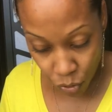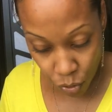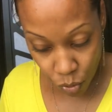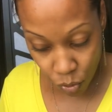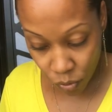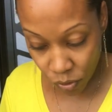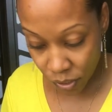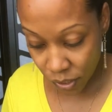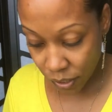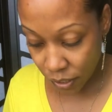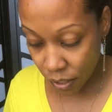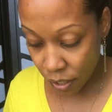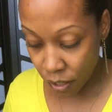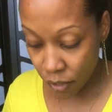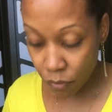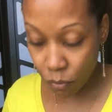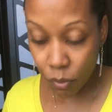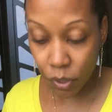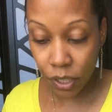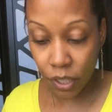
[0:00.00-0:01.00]
Taurus
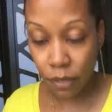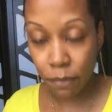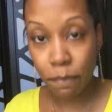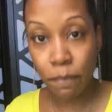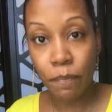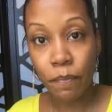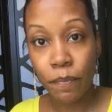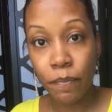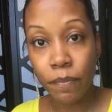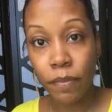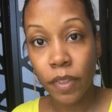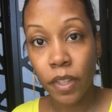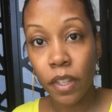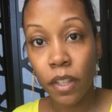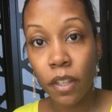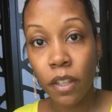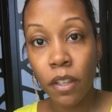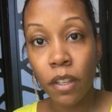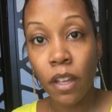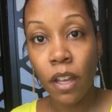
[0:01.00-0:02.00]
love reading.
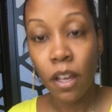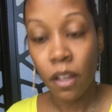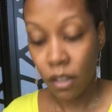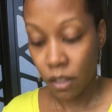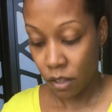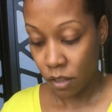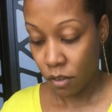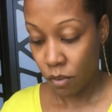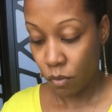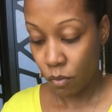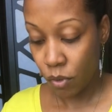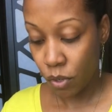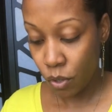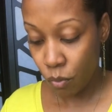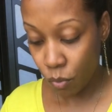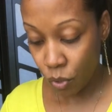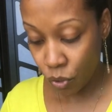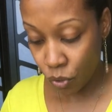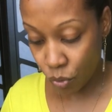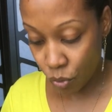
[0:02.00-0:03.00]
What do you
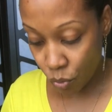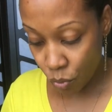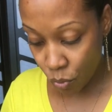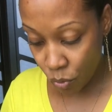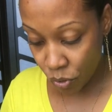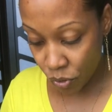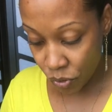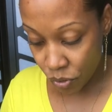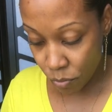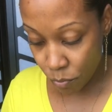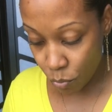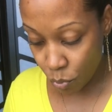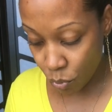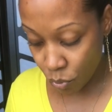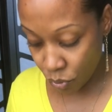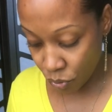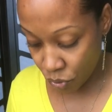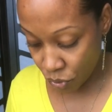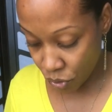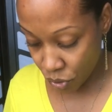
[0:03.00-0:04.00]
want Taurus the
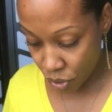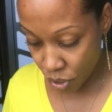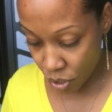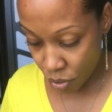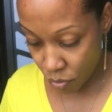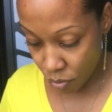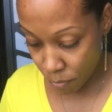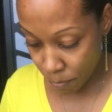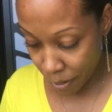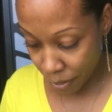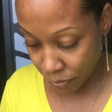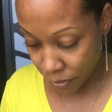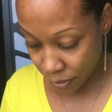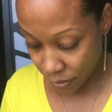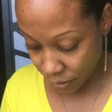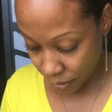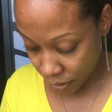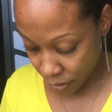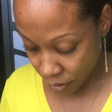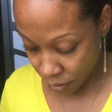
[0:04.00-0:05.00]
board to know about
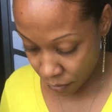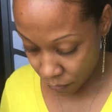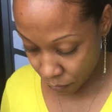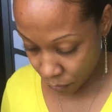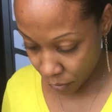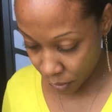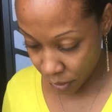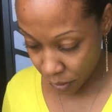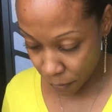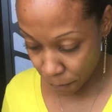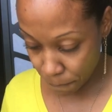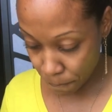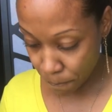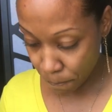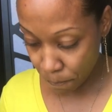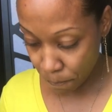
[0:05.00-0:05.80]
this love reading?